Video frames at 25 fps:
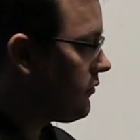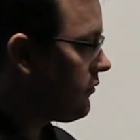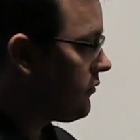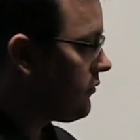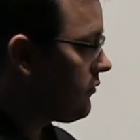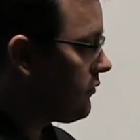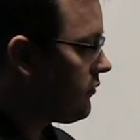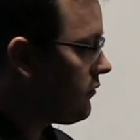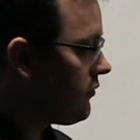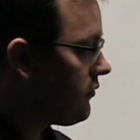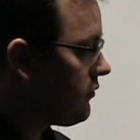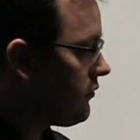
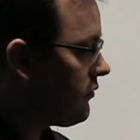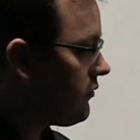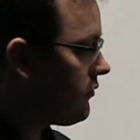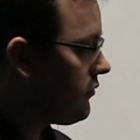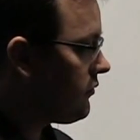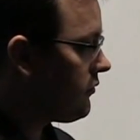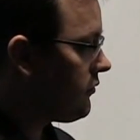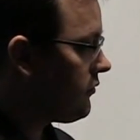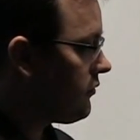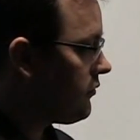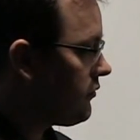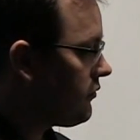
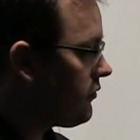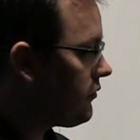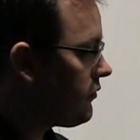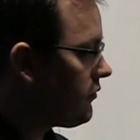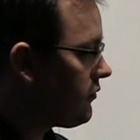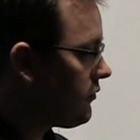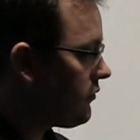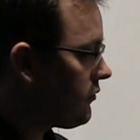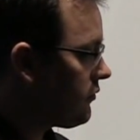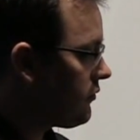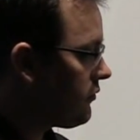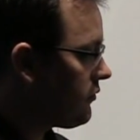
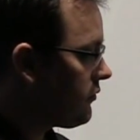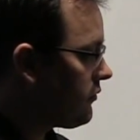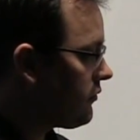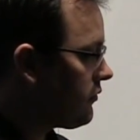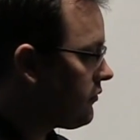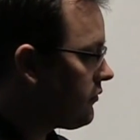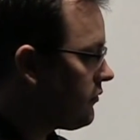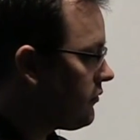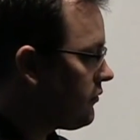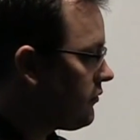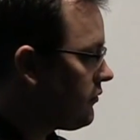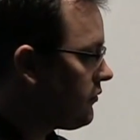
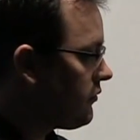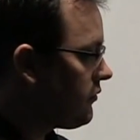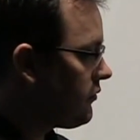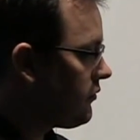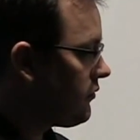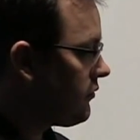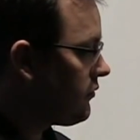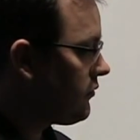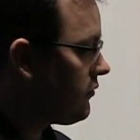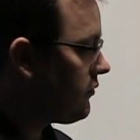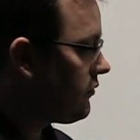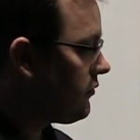
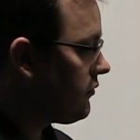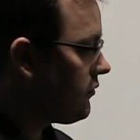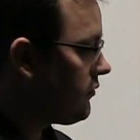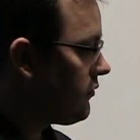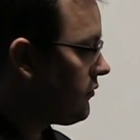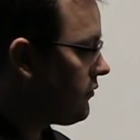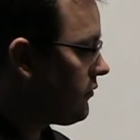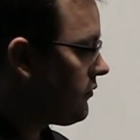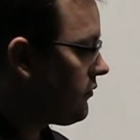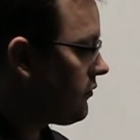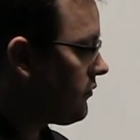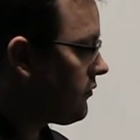
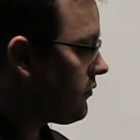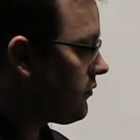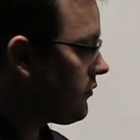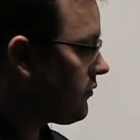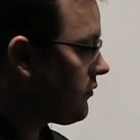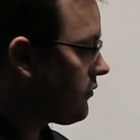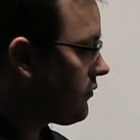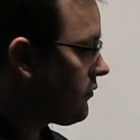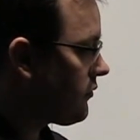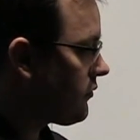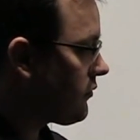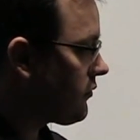
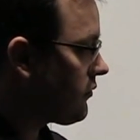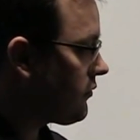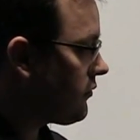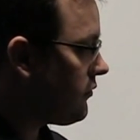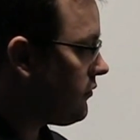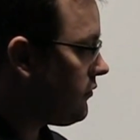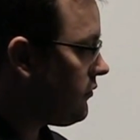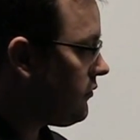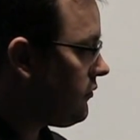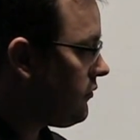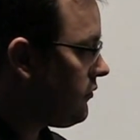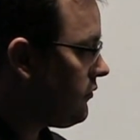
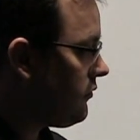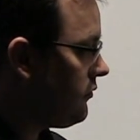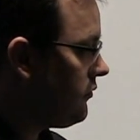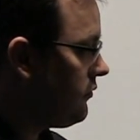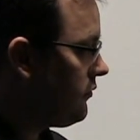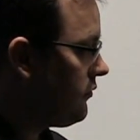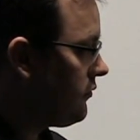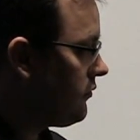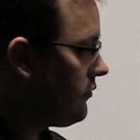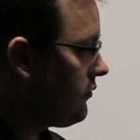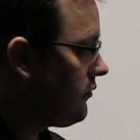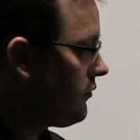
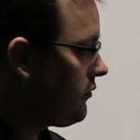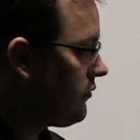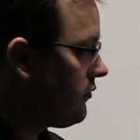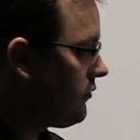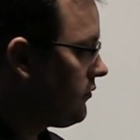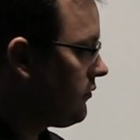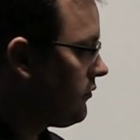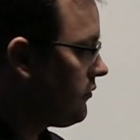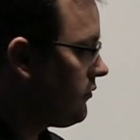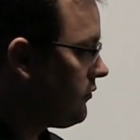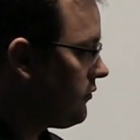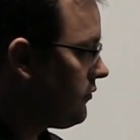
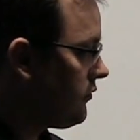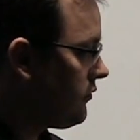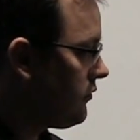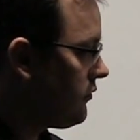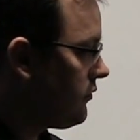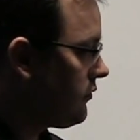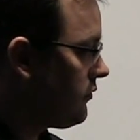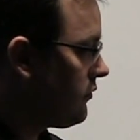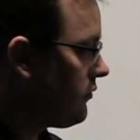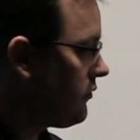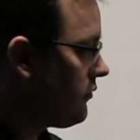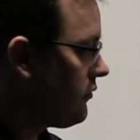
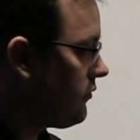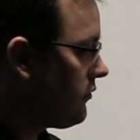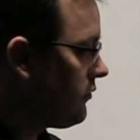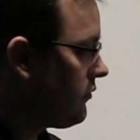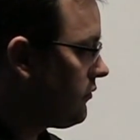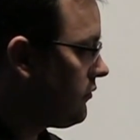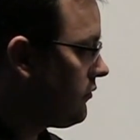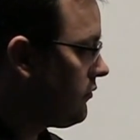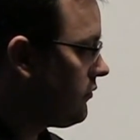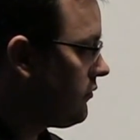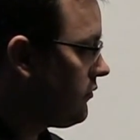[no speech]